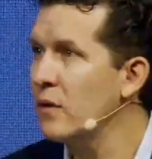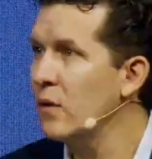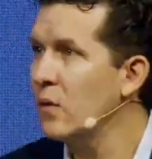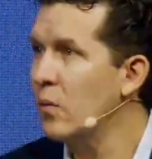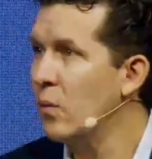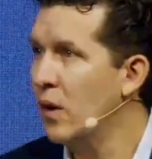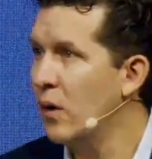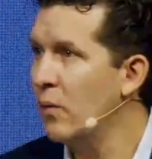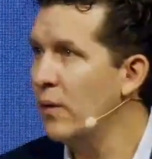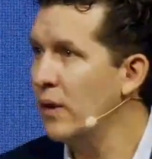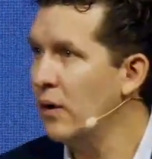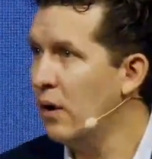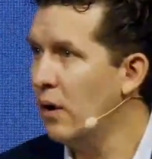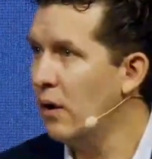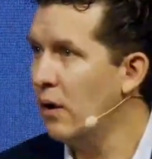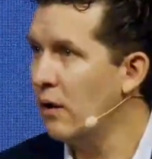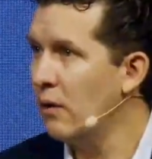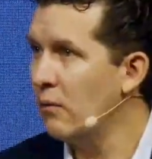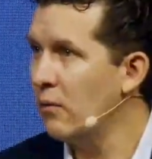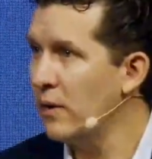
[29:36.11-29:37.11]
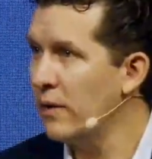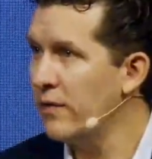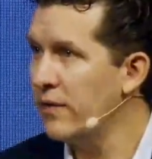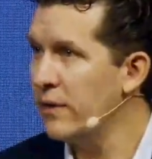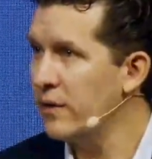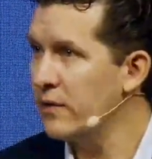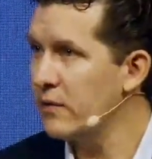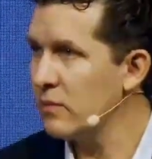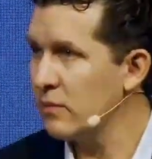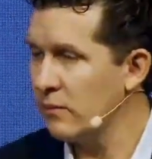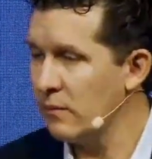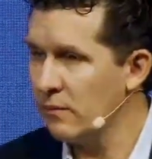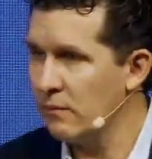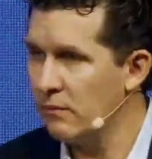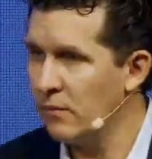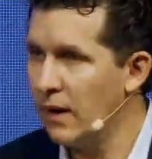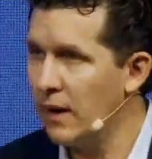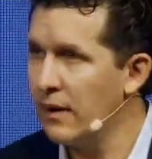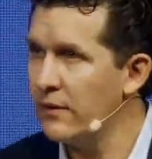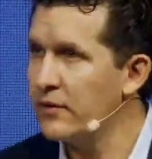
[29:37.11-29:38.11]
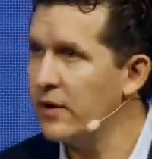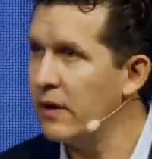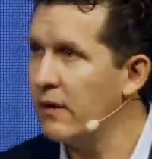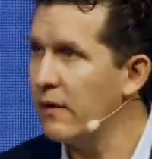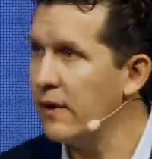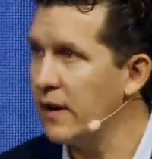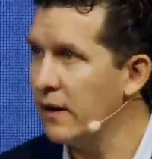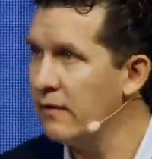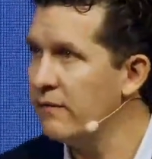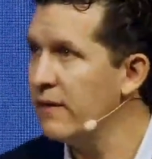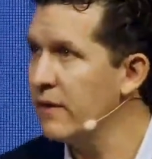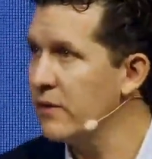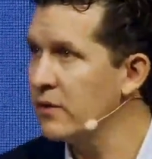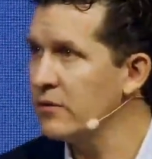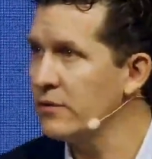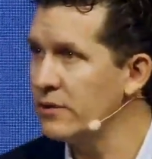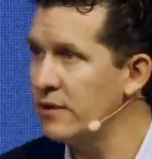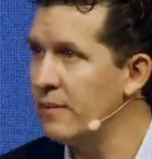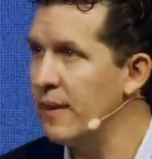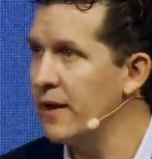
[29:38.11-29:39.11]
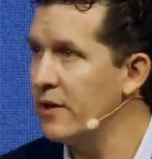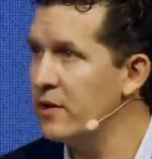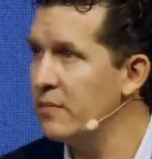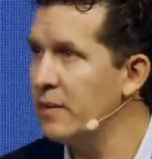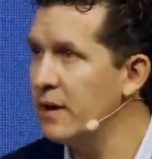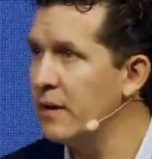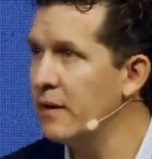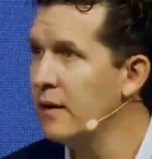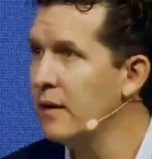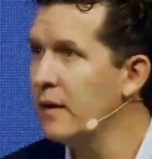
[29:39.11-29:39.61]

where we are with this monetary and fiscal debasement.